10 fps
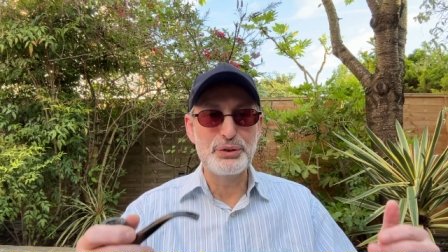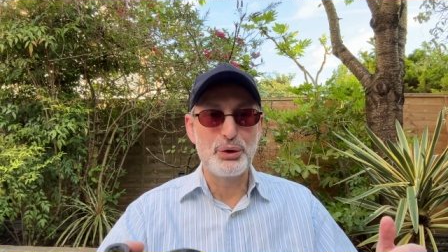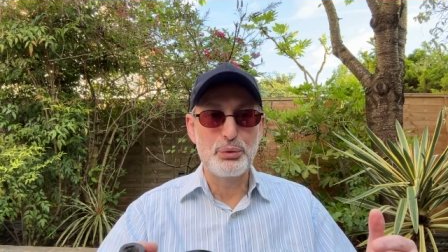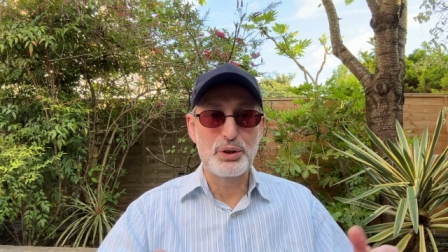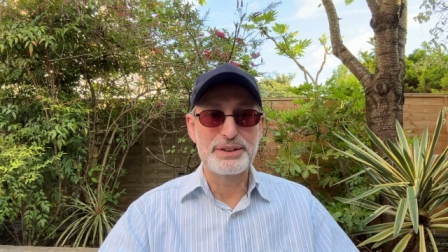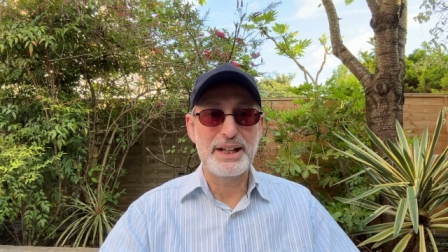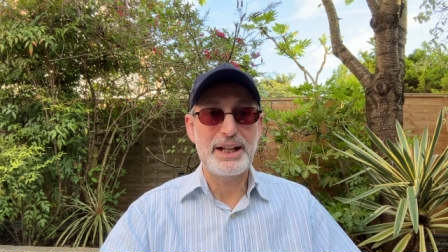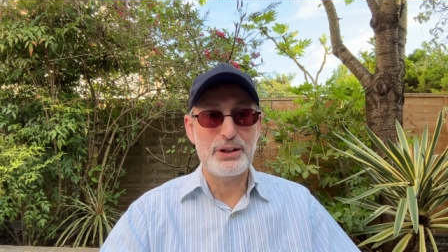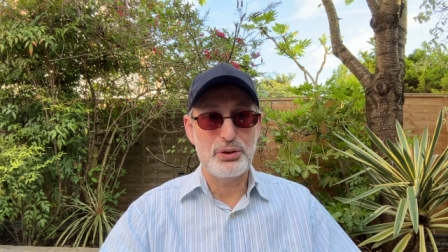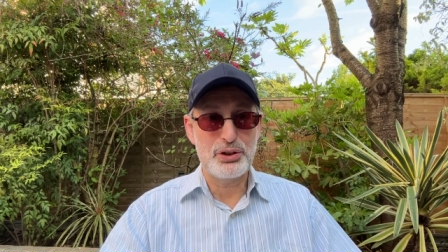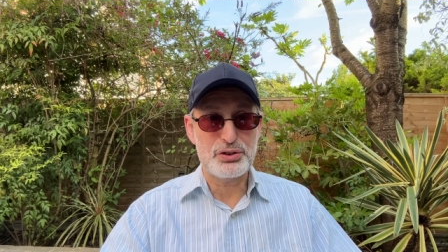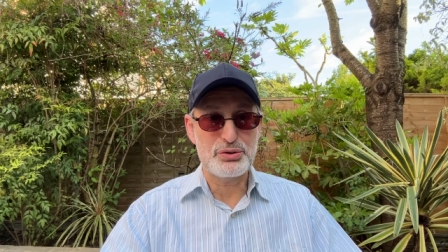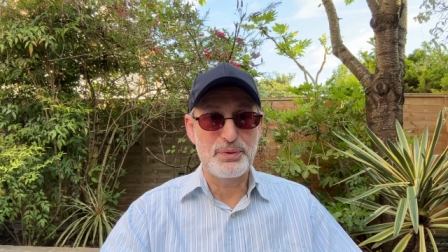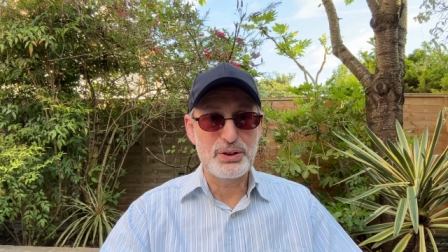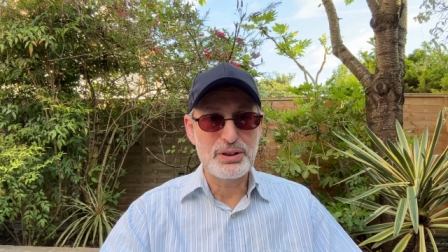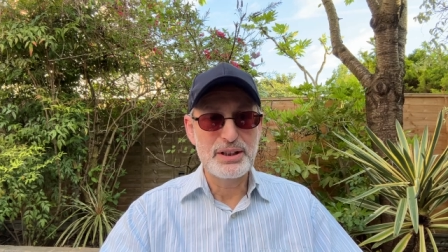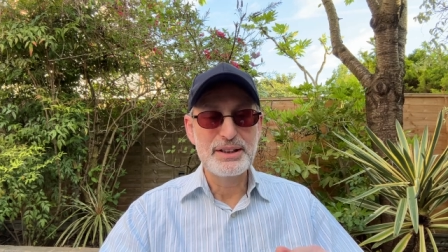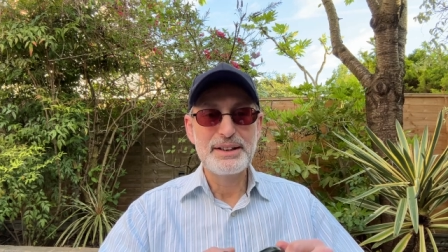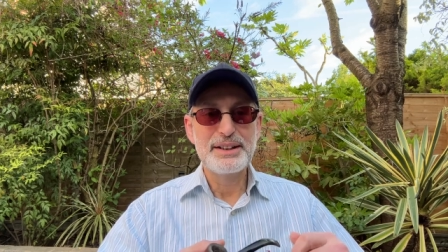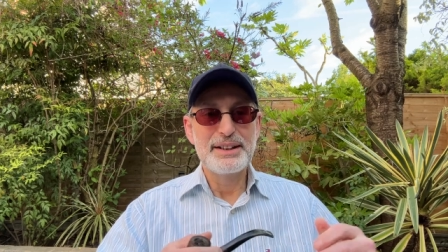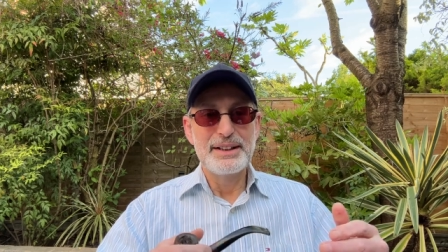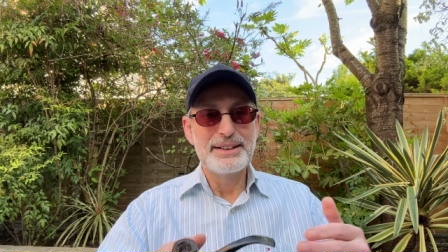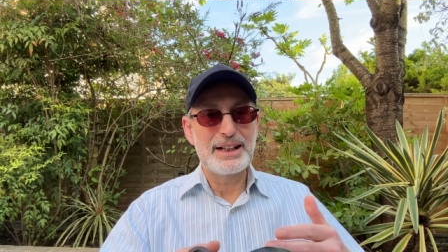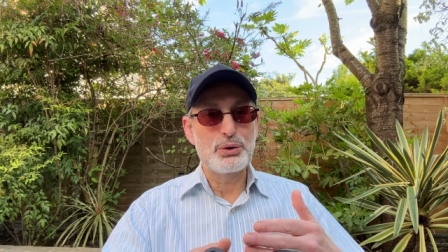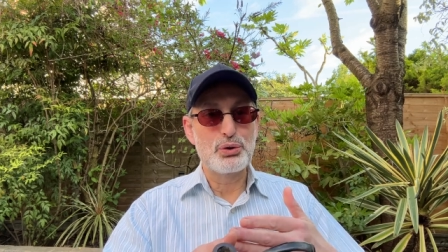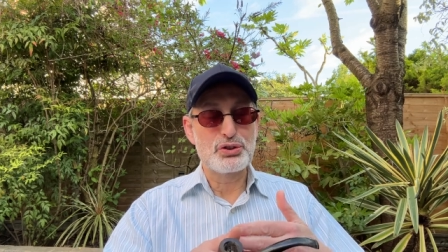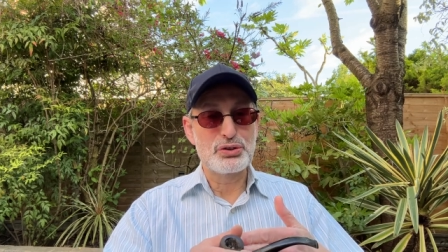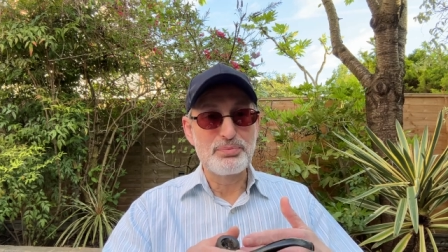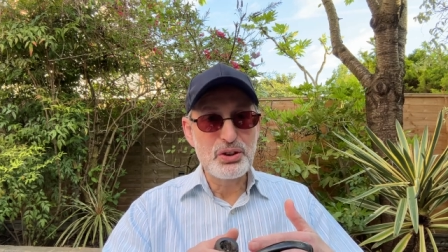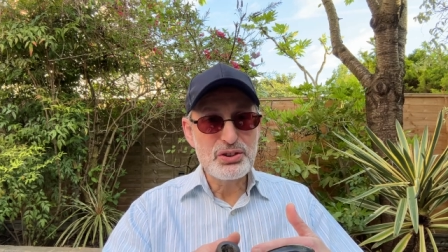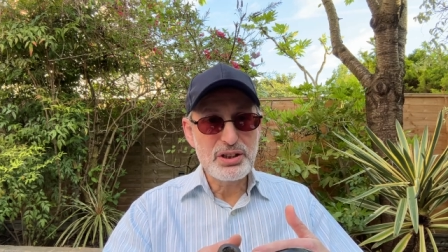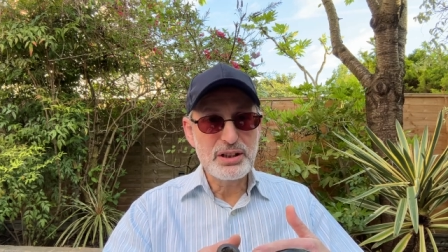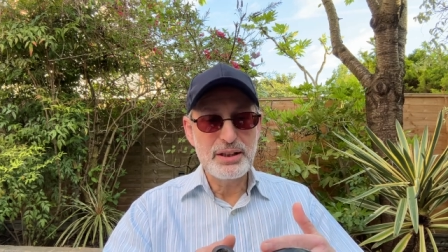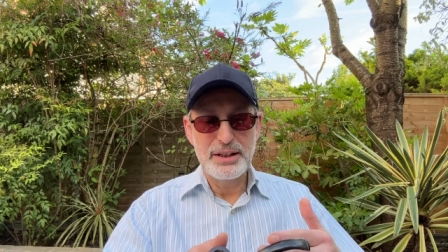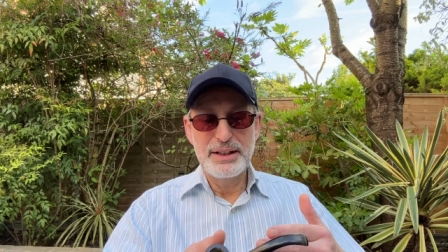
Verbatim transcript: don't want that hot smoke that causes moisture,